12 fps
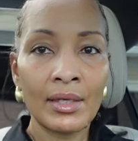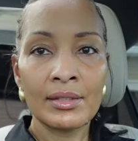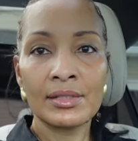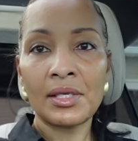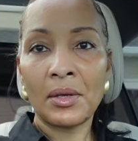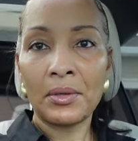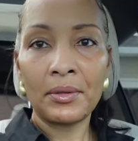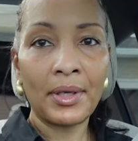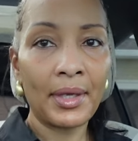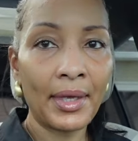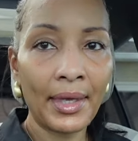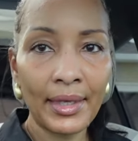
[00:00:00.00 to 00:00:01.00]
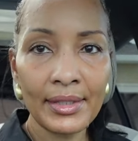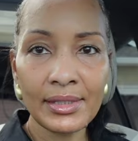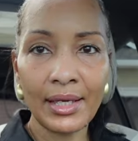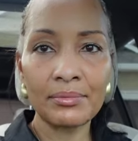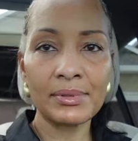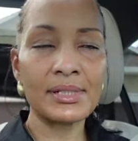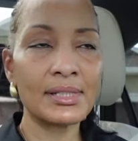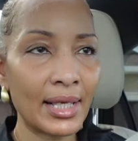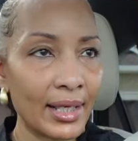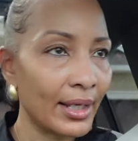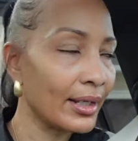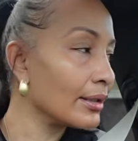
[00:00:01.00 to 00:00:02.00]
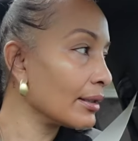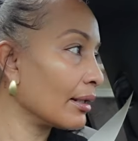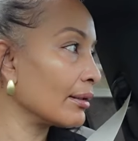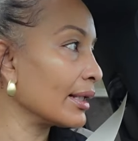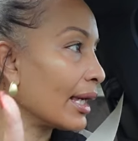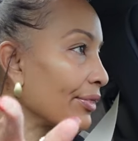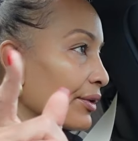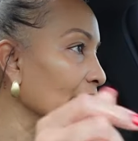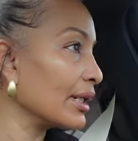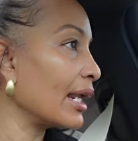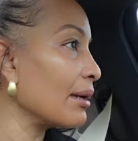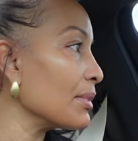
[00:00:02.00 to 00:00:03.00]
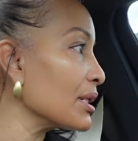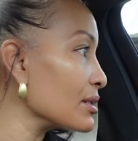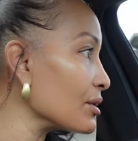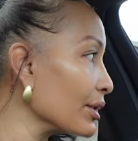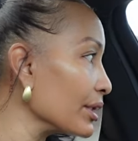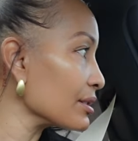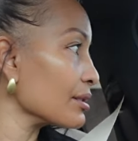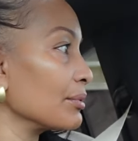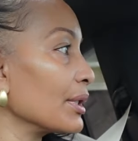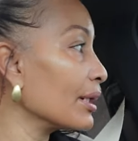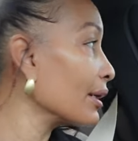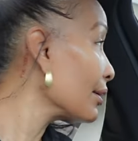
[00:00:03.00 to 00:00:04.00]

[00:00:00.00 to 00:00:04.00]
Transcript: So, as I was saying, I only got 39 minutes on here, so we're gonna